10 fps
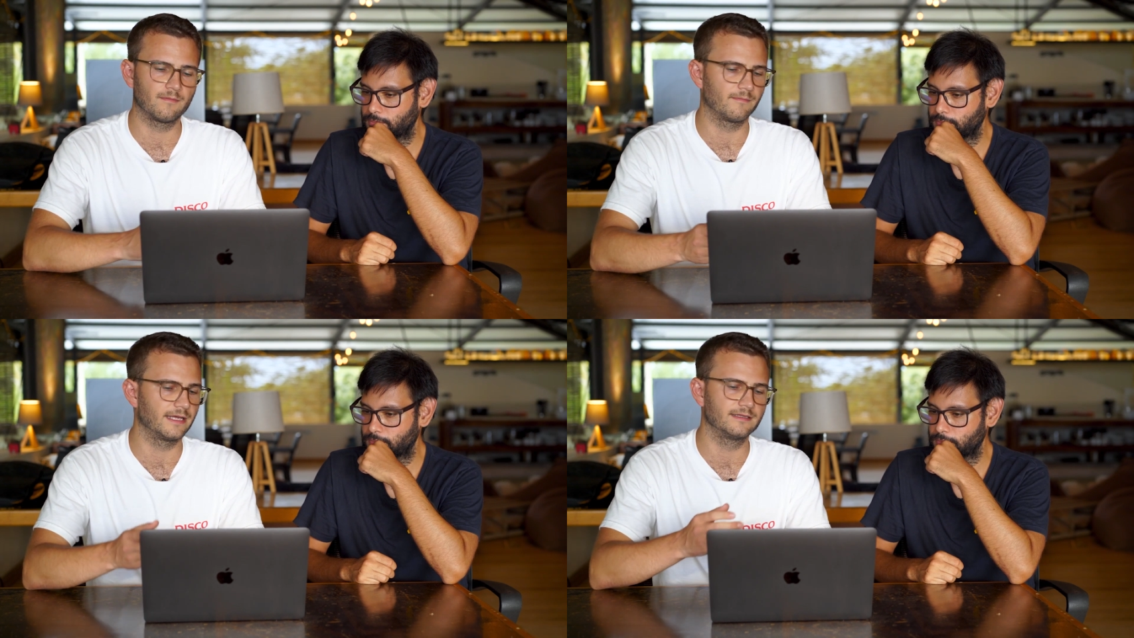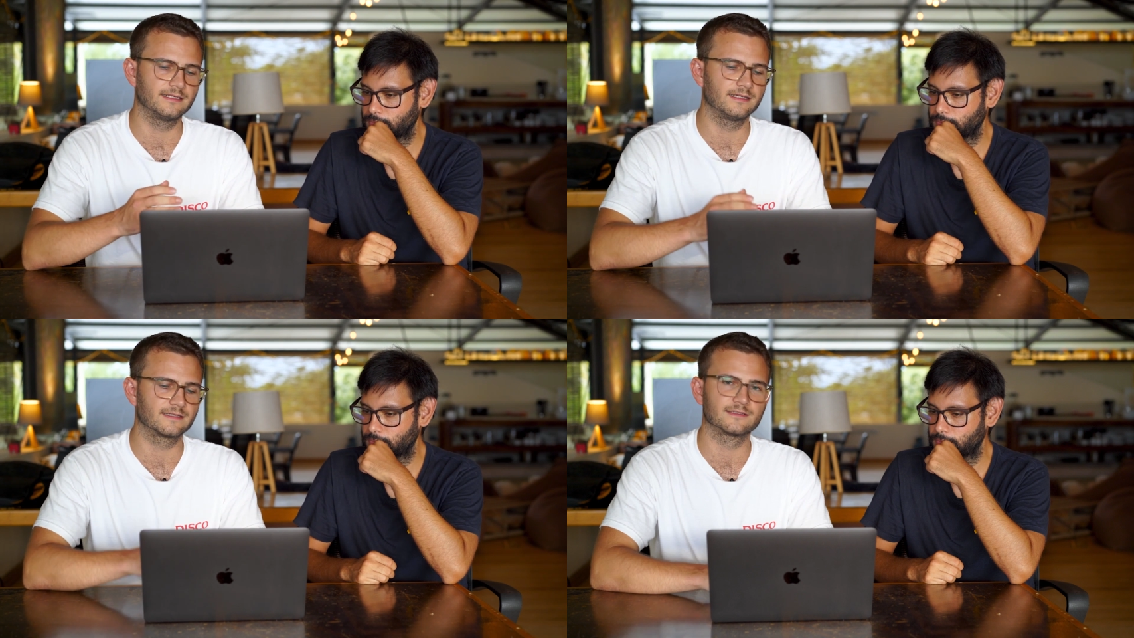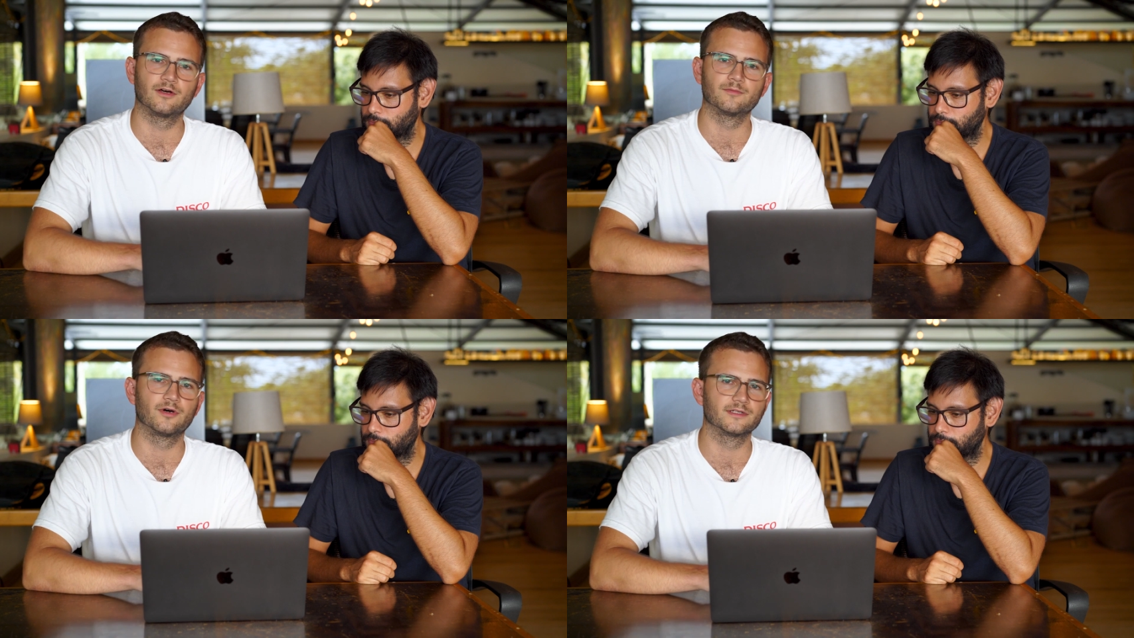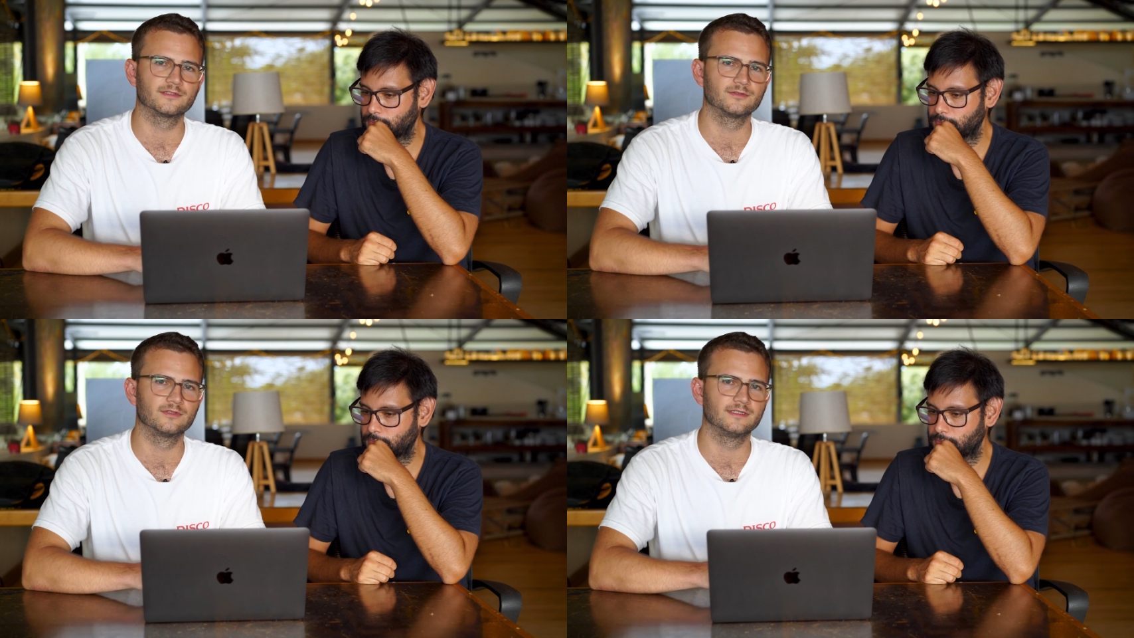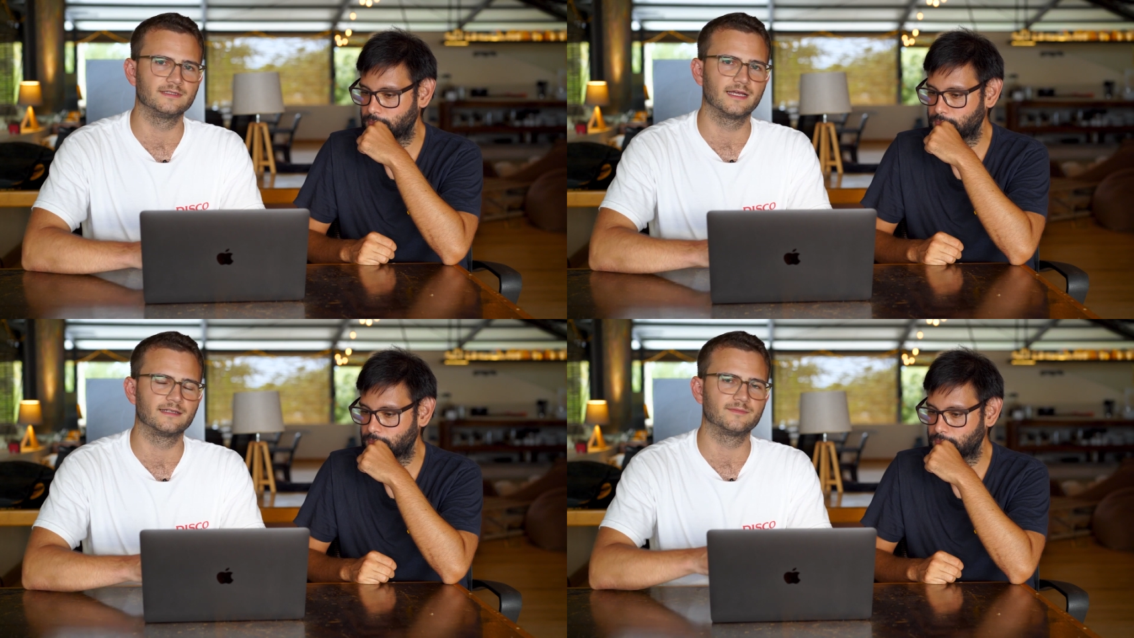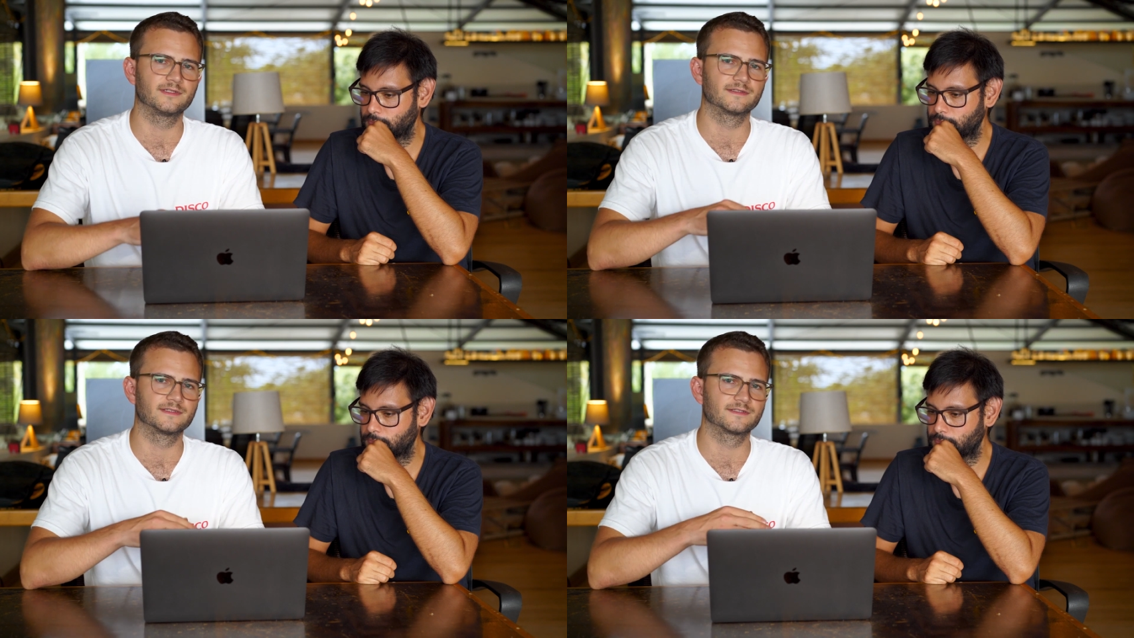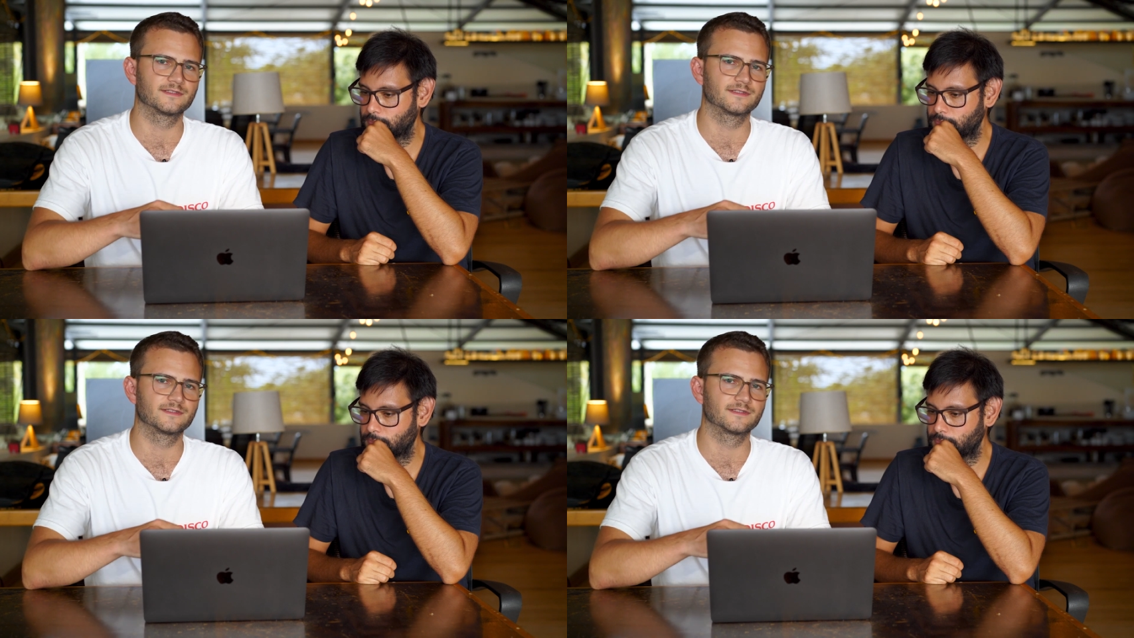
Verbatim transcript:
Speaker 1: mainly as an onboarding tool in the end because it's